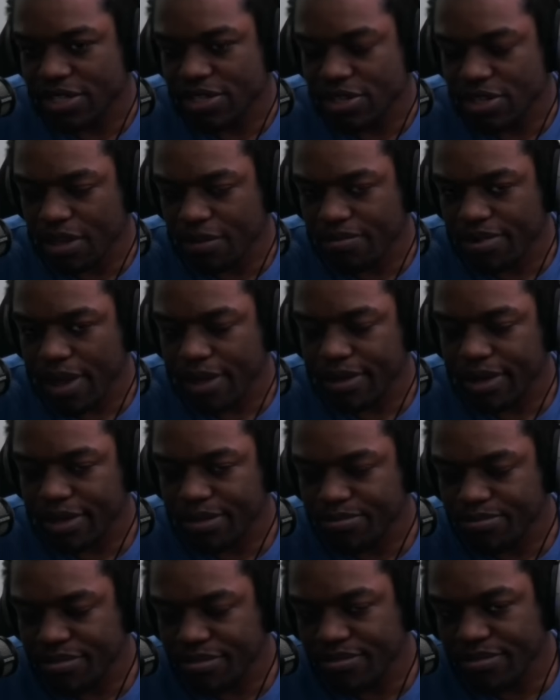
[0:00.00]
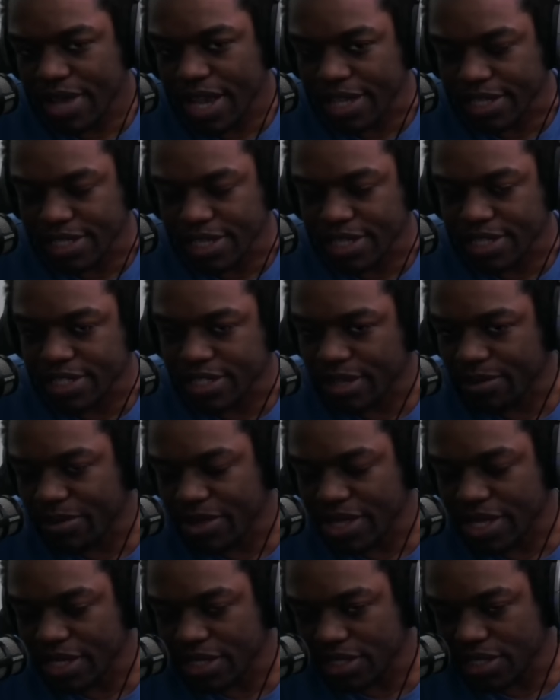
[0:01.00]
So they probably tested some
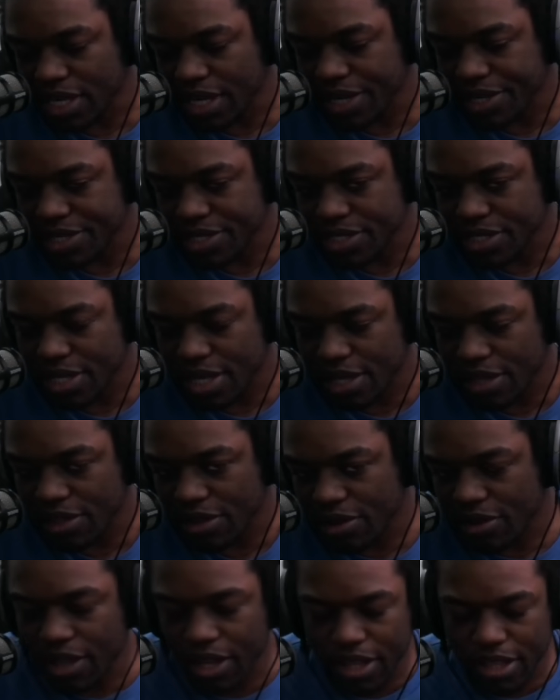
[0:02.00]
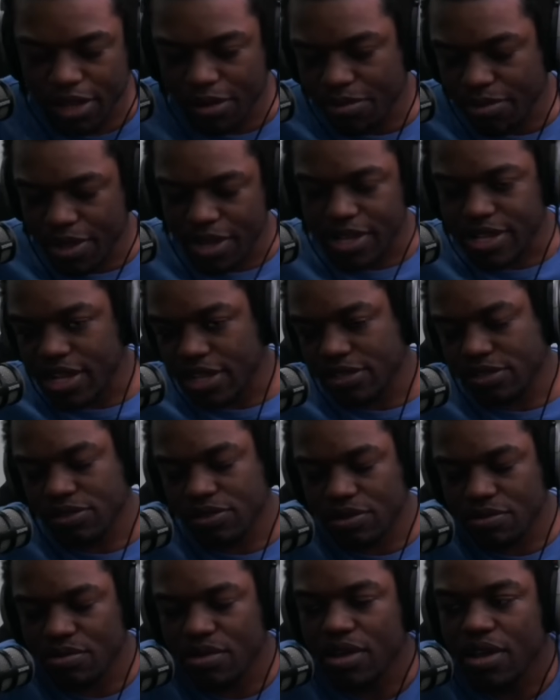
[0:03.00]
of these changes in their like their playtest
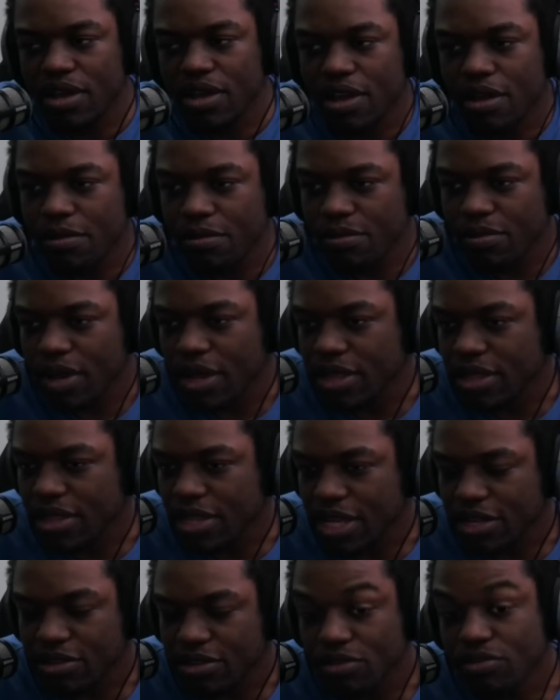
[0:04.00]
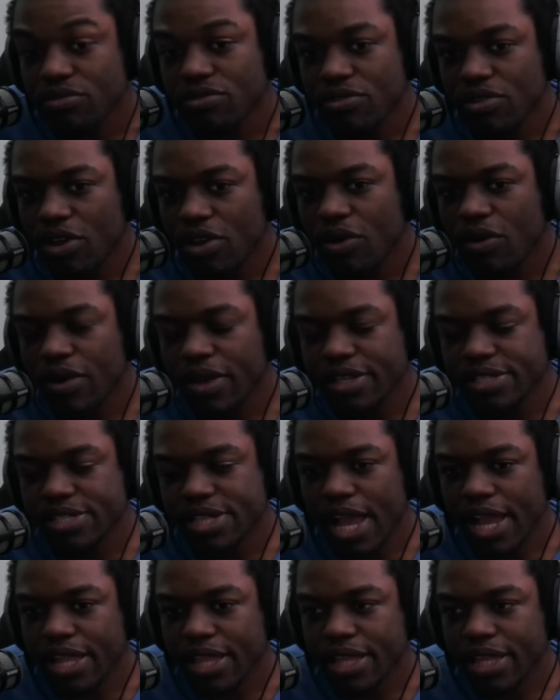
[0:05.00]
group but they don't know
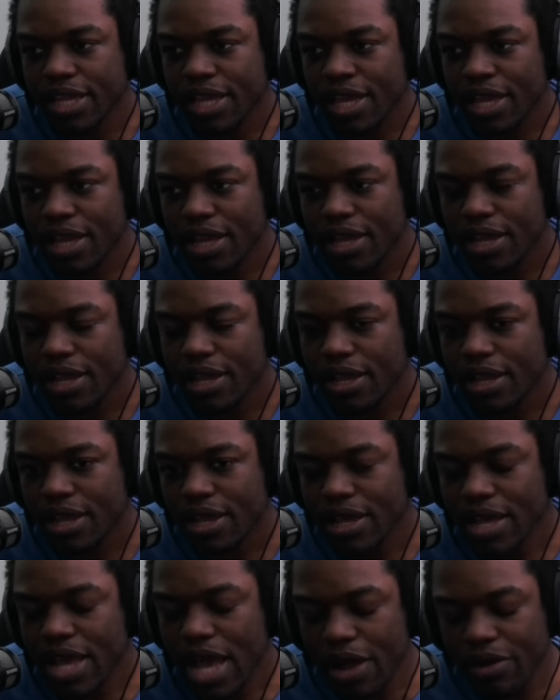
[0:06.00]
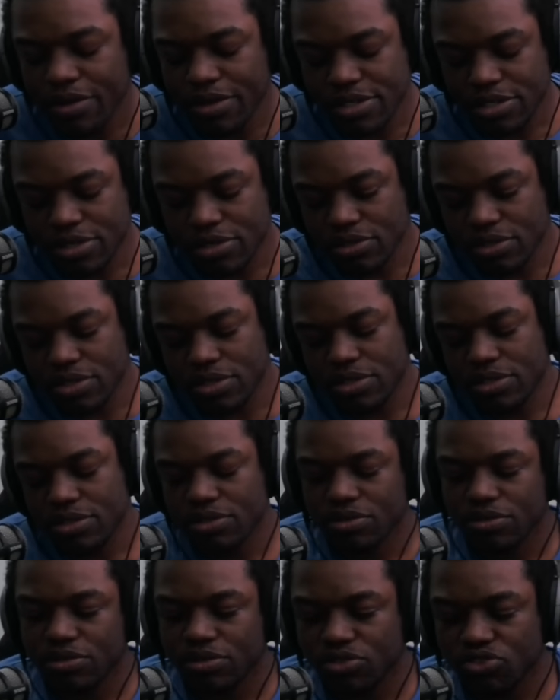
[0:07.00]
exactly how it's going
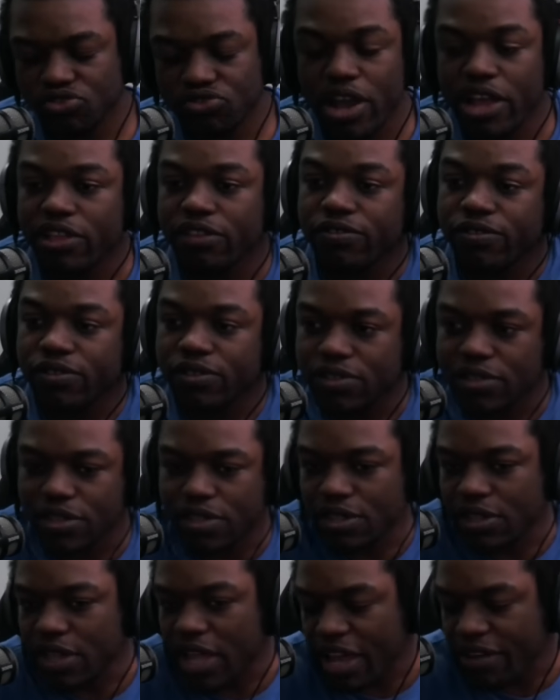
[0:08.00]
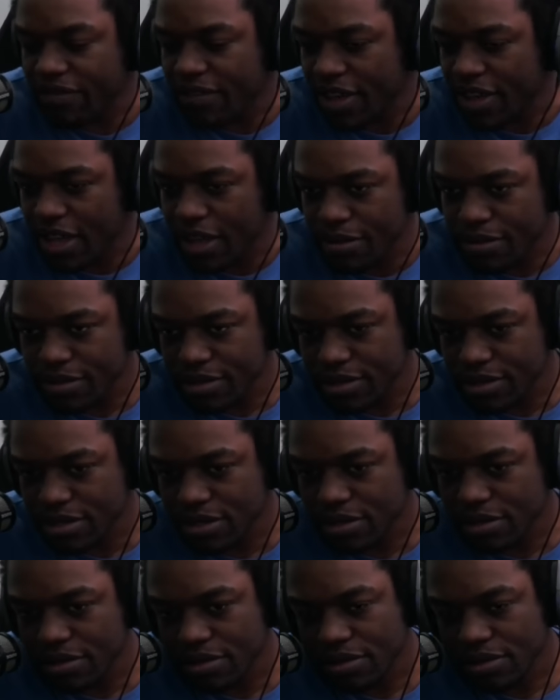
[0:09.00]
to transfer to the live game.
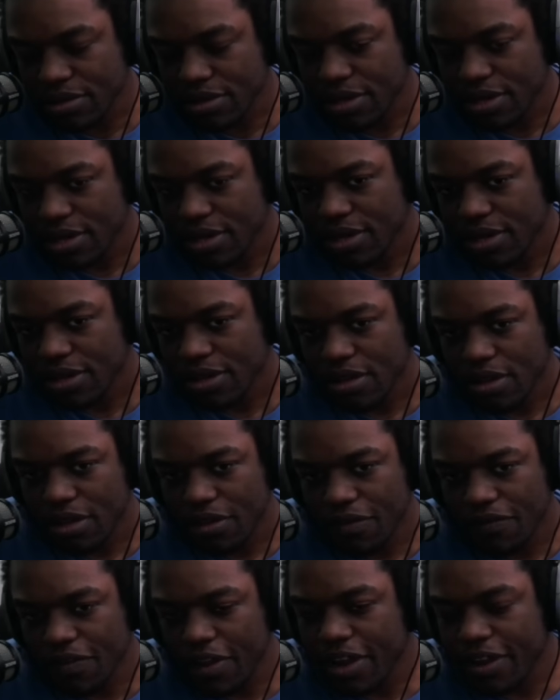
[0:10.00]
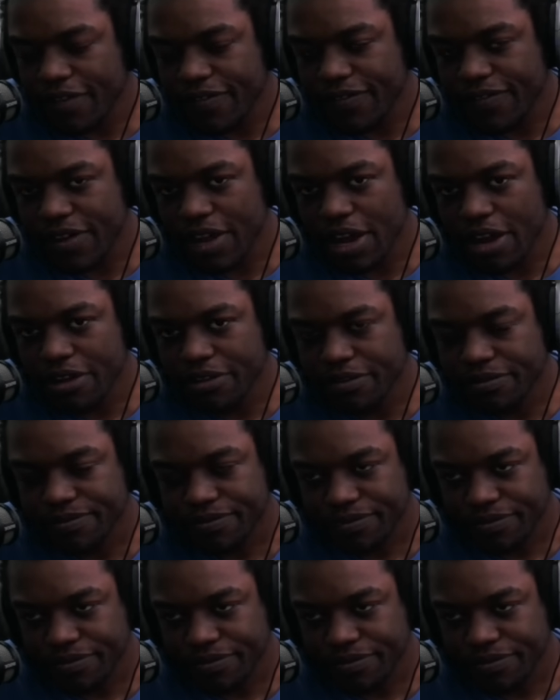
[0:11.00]
So very fair.